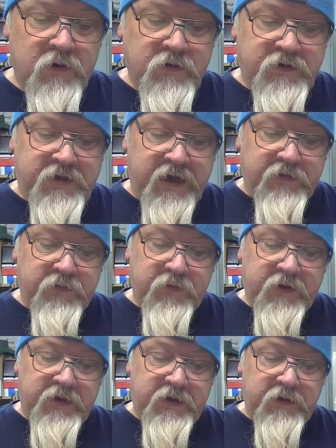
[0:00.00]
Together,
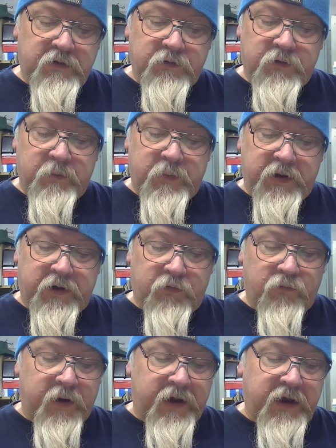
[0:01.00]
the healer and the beggar
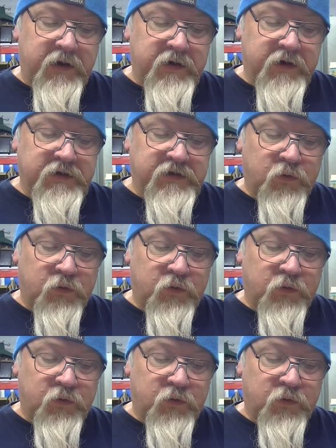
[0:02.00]
recognize